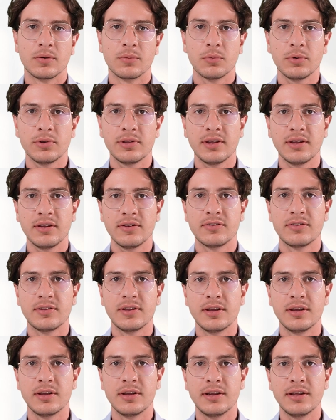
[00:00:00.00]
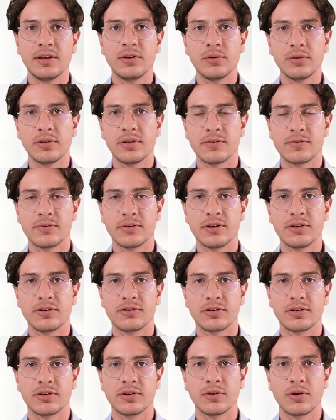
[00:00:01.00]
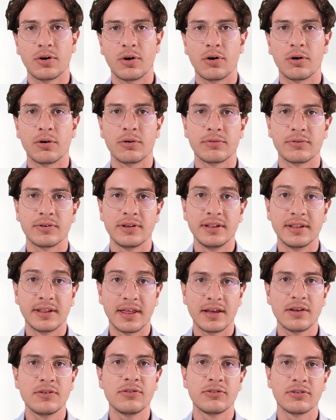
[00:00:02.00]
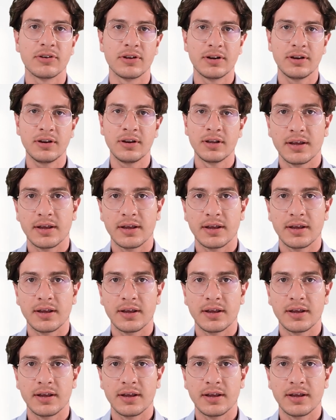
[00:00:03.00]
What is the legal definition of intention,